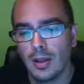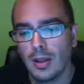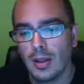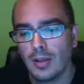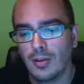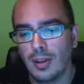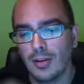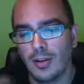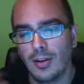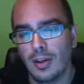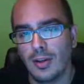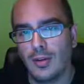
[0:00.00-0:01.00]
So let's say
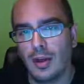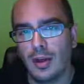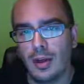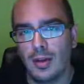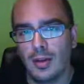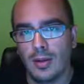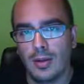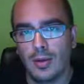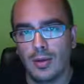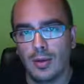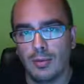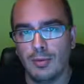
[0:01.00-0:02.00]
that tonight you
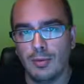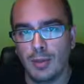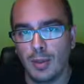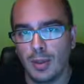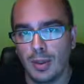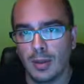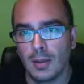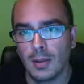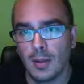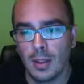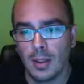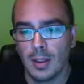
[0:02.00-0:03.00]
are reviewing
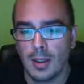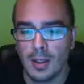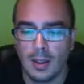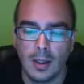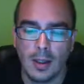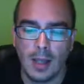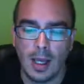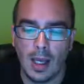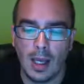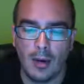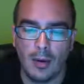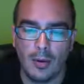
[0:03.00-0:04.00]

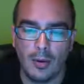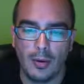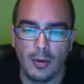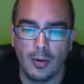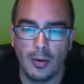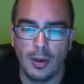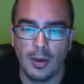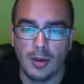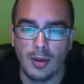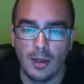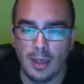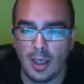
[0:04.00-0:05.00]
how
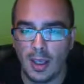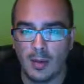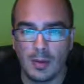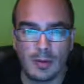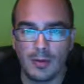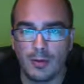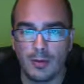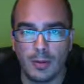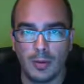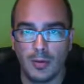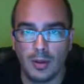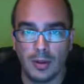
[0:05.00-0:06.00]
the camera
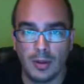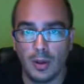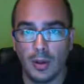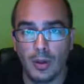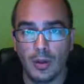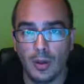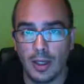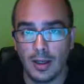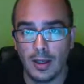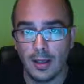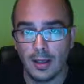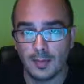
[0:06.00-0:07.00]
performs under low
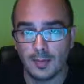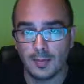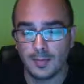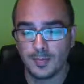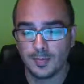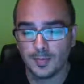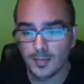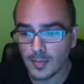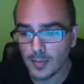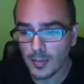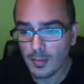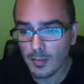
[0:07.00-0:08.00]
lighting.
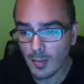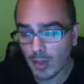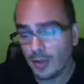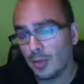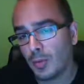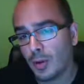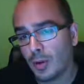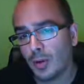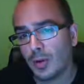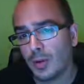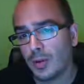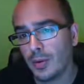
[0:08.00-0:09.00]
And
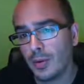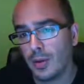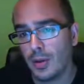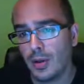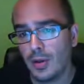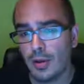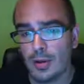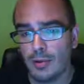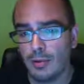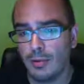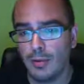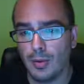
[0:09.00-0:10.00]
tomorrow, you're going to
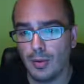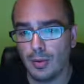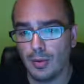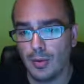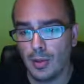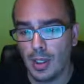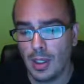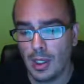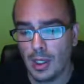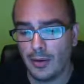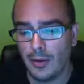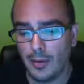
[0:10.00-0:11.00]
review
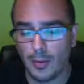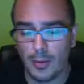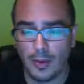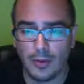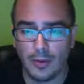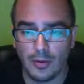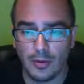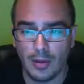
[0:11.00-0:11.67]
how it works